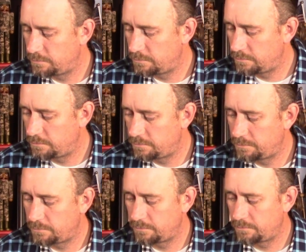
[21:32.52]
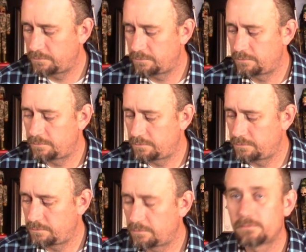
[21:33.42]

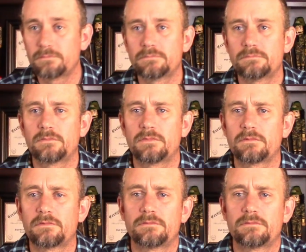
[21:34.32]
Nothing is said.